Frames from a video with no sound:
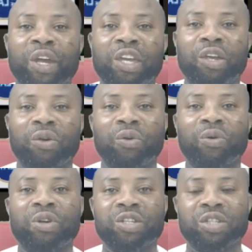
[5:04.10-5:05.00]
you
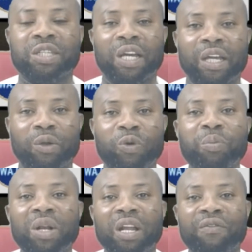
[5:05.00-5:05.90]
today. We
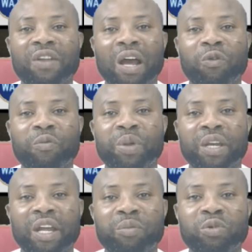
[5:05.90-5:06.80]
believe that we've been
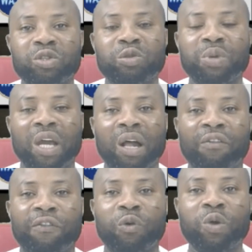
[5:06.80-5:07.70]
able to be helpful.
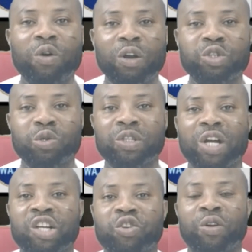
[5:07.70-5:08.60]
We also
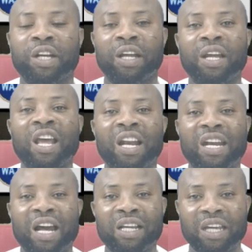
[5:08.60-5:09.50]
touched on the
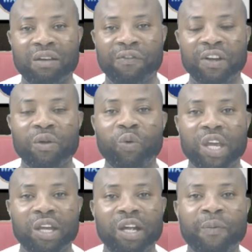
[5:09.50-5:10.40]
nugget for the
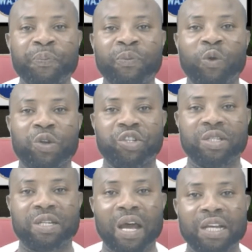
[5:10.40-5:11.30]
week, which is
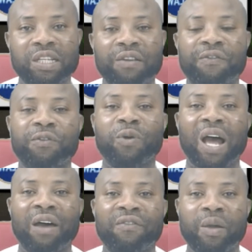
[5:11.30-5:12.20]
that if you
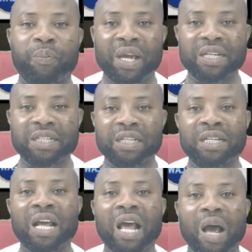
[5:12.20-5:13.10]
have a pending
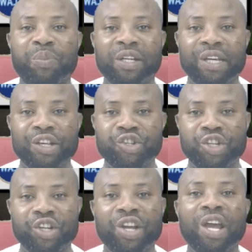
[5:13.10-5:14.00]
application
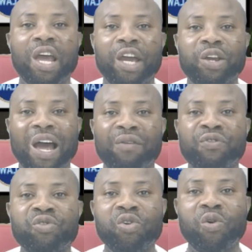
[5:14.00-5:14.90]
and you have
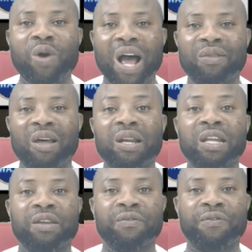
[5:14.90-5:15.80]
no other
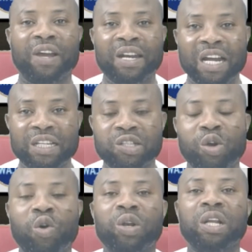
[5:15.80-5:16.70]
leave, and that is your
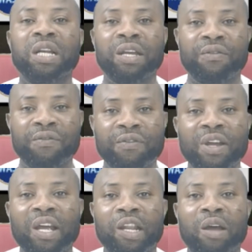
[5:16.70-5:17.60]
only leave,
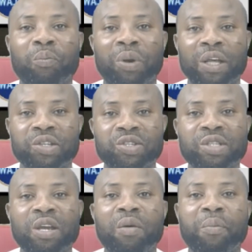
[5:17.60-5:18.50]
then please
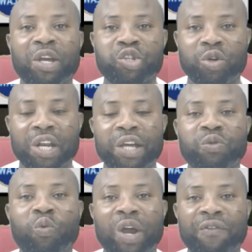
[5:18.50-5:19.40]
make sure that you
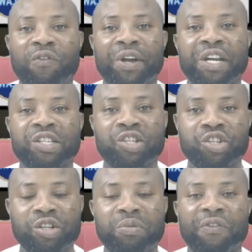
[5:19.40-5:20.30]
wait for the decision
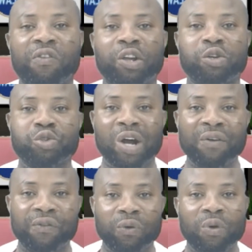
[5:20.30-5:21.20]
before you
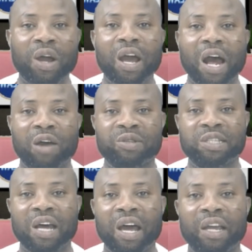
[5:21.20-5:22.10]
travel
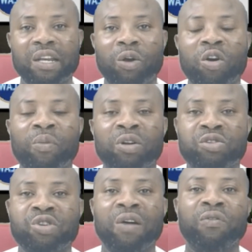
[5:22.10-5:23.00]
outside the common
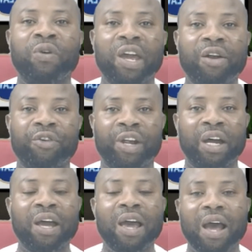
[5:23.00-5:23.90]
travel area,
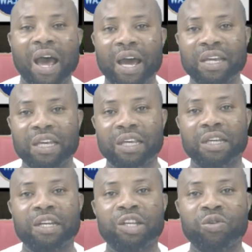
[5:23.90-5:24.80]
i.e.
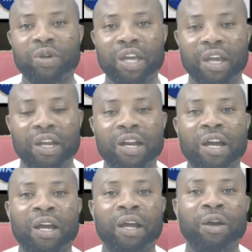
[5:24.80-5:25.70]
the UK,
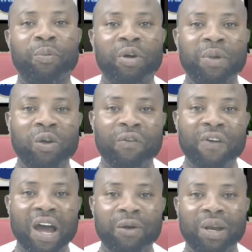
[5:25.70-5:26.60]
the Republic of
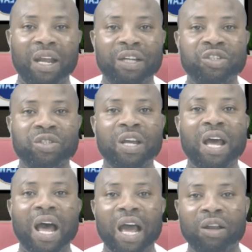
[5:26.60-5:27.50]
Ireland,
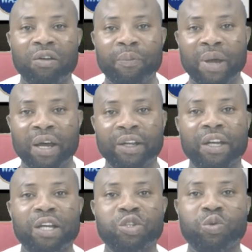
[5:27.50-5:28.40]
Isle of Man,
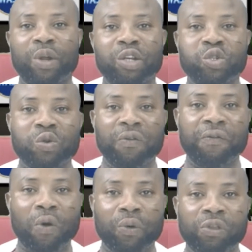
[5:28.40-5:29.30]
and so on and so
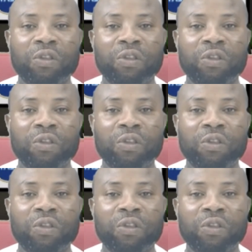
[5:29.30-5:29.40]
forth.